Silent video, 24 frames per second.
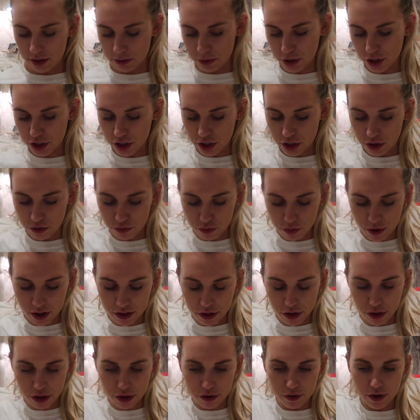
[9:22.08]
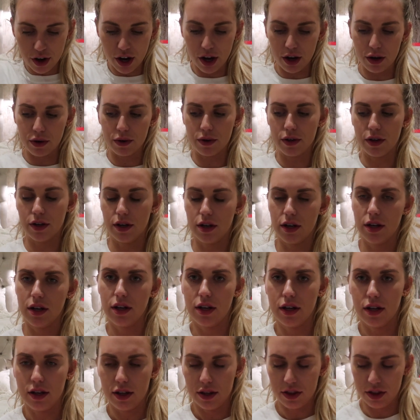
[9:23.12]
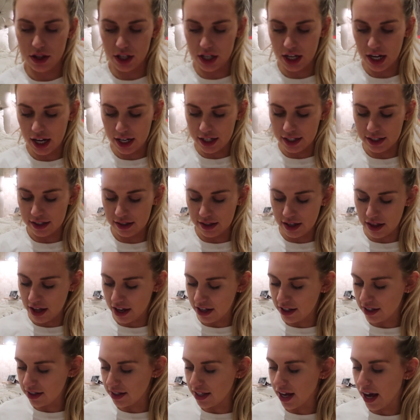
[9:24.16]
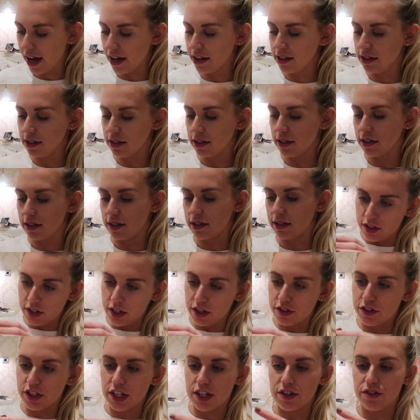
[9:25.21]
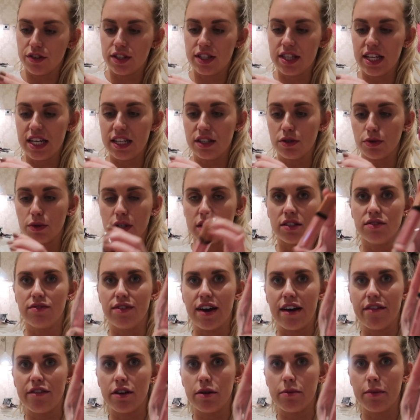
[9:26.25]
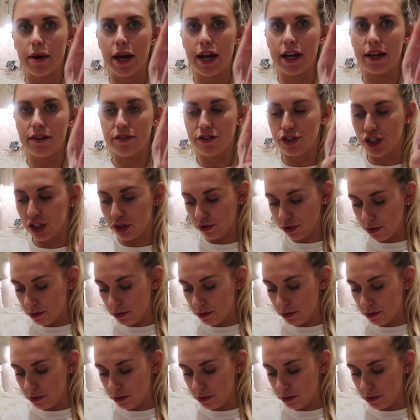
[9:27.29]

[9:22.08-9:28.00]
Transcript: so i'm just going to run through the colours that they sent. So generous. This one is very me. Just